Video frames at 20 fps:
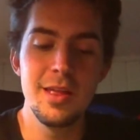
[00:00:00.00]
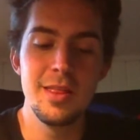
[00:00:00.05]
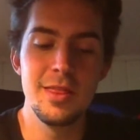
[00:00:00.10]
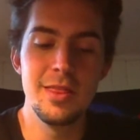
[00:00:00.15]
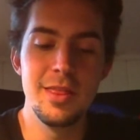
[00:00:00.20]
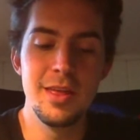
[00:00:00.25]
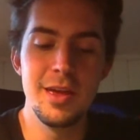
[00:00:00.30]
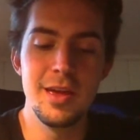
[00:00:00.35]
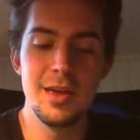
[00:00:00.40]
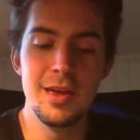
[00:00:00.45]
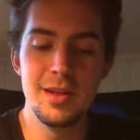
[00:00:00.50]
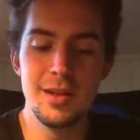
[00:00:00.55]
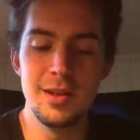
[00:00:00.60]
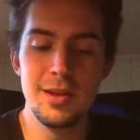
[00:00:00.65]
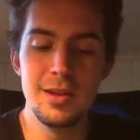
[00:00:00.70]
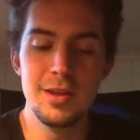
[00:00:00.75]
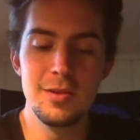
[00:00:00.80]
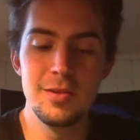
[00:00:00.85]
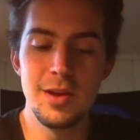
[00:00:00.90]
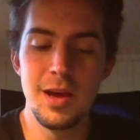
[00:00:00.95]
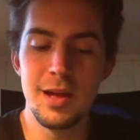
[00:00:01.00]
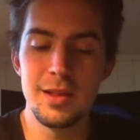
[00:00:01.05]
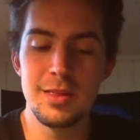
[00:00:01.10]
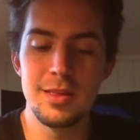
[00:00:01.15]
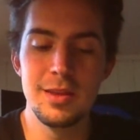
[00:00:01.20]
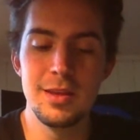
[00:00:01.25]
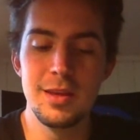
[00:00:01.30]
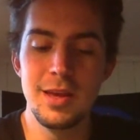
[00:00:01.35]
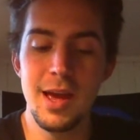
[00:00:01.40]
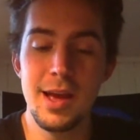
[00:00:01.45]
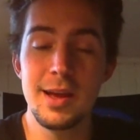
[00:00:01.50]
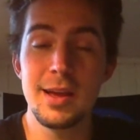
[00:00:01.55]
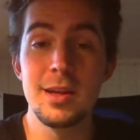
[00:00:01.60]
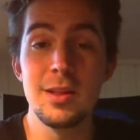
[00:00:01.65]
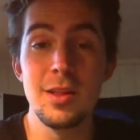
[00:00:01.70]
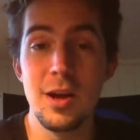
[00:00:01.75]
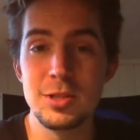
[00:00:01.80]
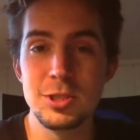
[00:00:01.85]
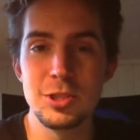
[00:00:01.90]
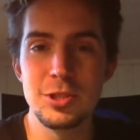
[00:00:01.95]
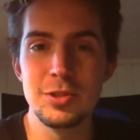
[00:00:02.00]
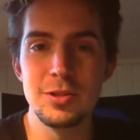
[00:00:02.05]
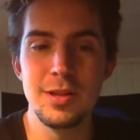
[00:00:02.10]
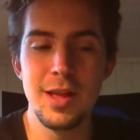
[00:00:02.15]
Then you got the ecological